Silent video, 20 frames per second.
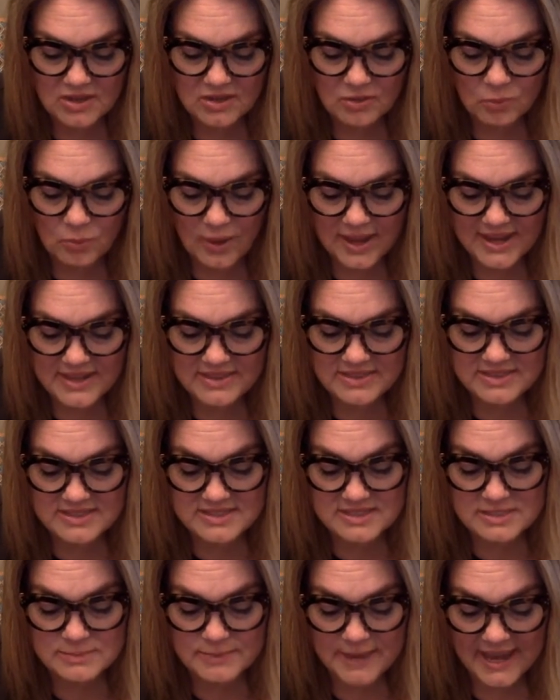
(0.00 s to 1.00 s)
Why this
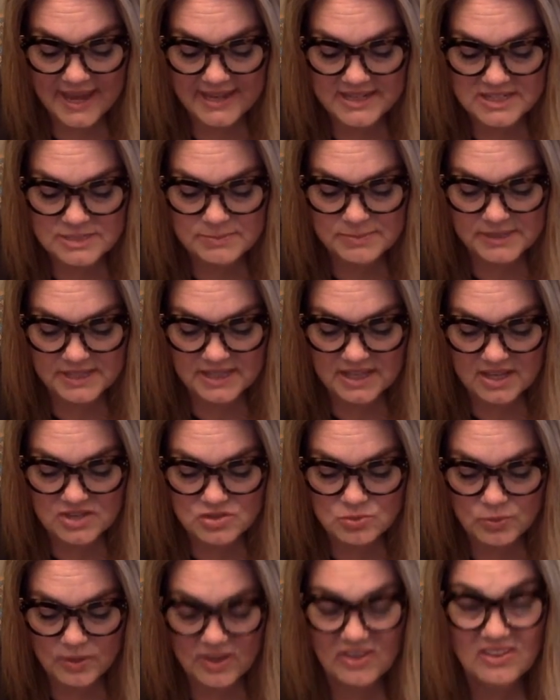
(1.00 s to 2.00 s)
is bad is
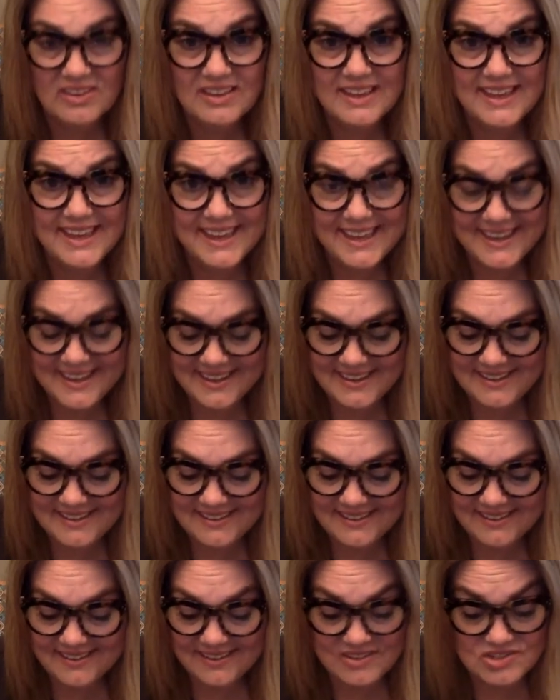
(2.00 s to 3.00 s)
because, well, A,
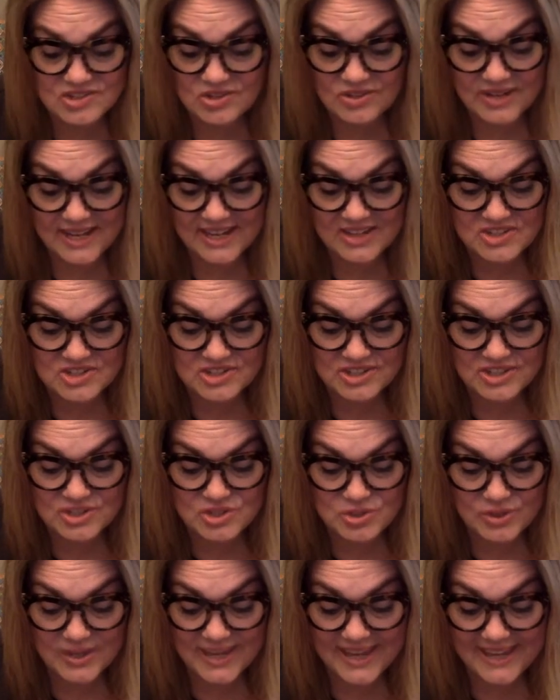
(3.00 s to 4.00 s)
I don't actually
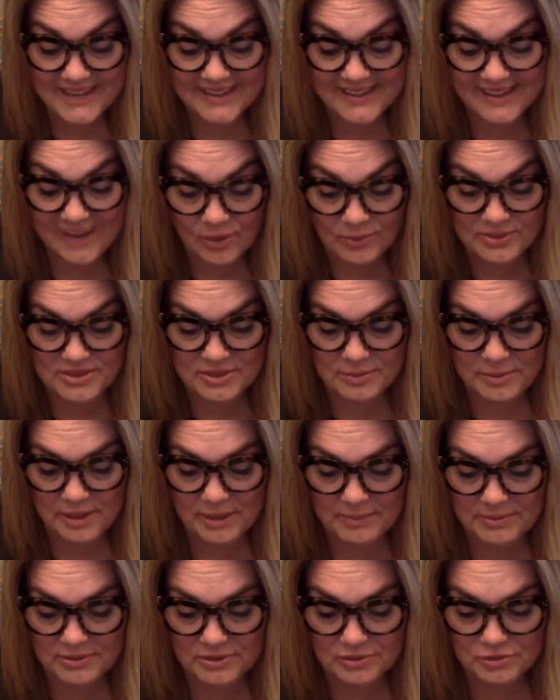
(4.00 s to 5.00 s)
enjoy hanging out with the
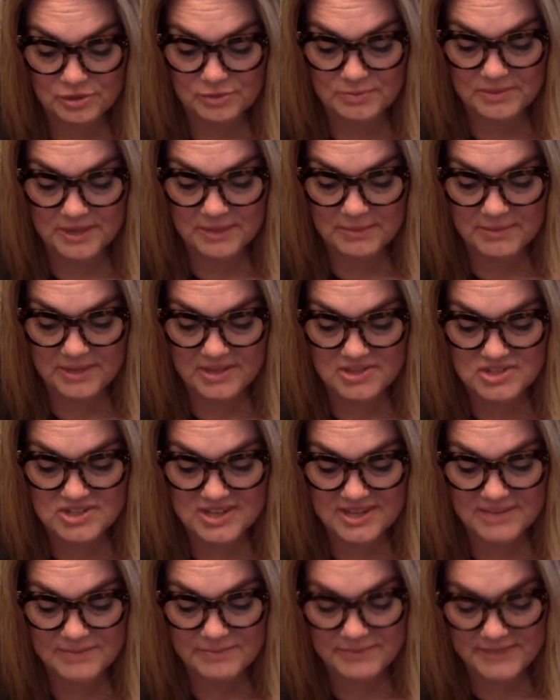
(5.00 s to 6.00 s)
popular group that much,
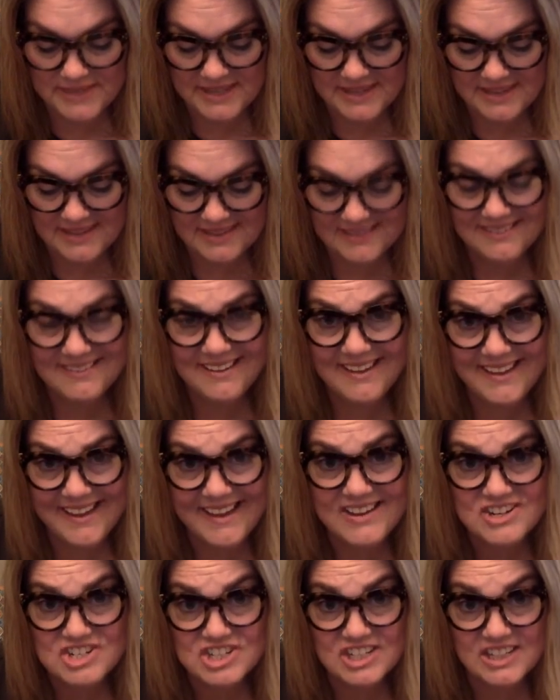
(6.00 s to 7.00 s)
and B, I
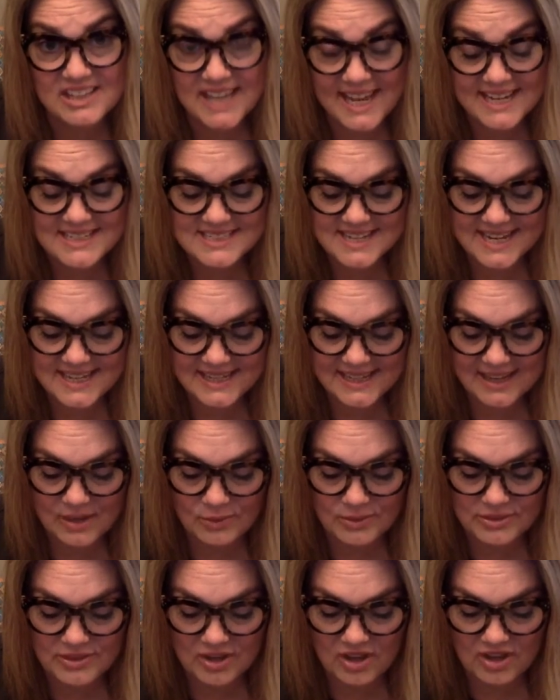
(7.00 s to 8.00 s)
actually liked hanging out
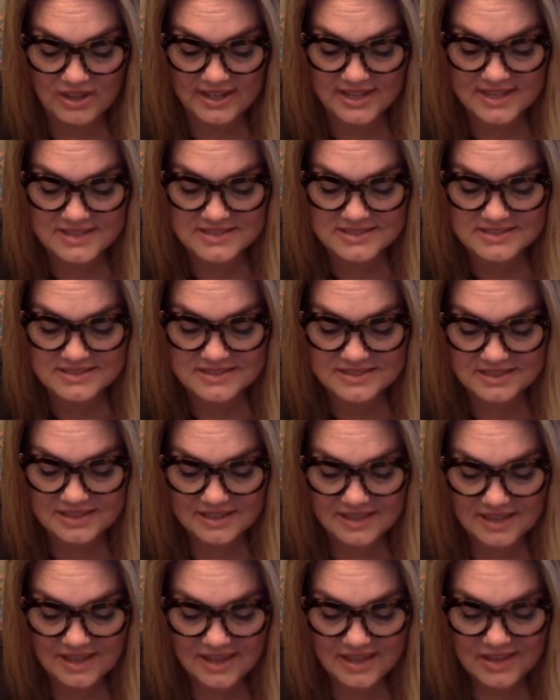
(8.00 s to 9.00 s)
with August.
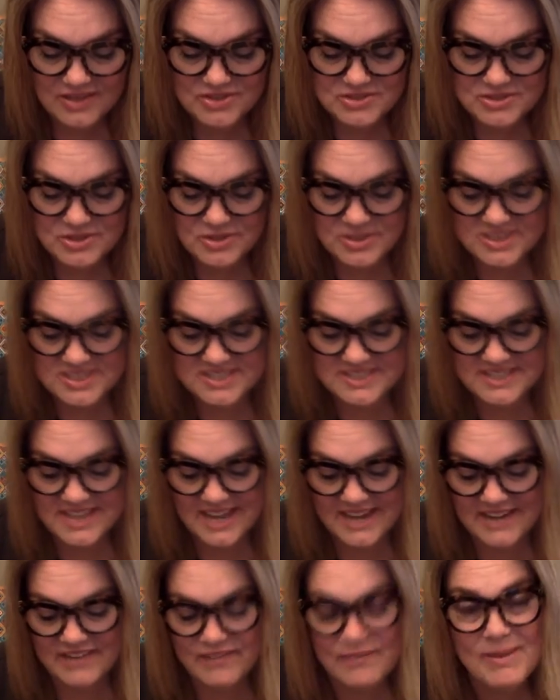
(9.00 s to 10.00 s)
So this is
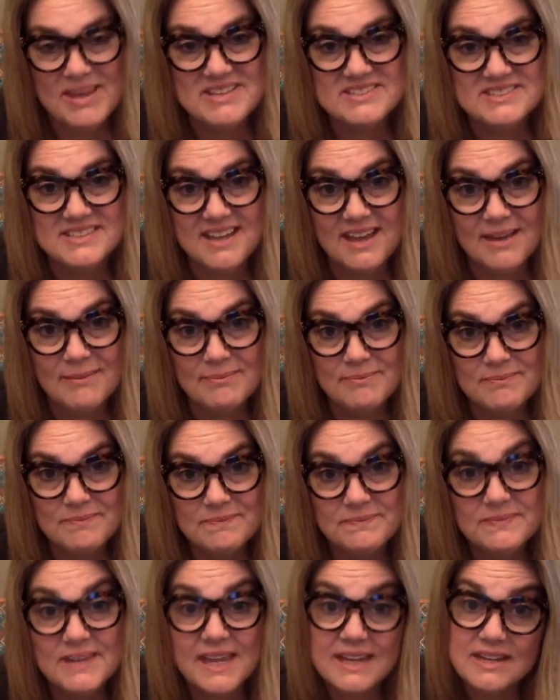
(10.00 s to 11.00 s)
kind of messed up,
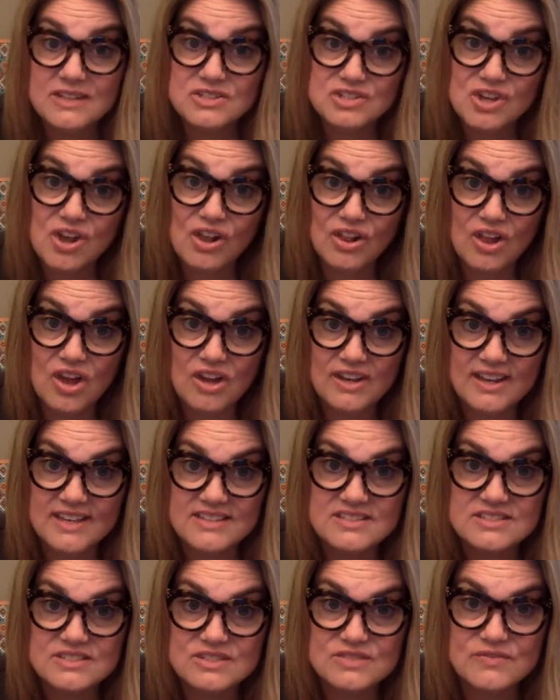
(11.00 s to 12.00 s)
and it's all
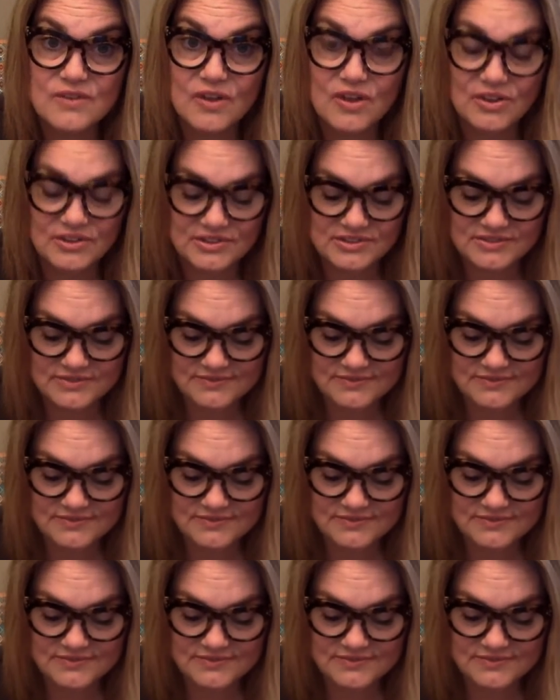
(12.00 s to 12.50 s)
August's fault.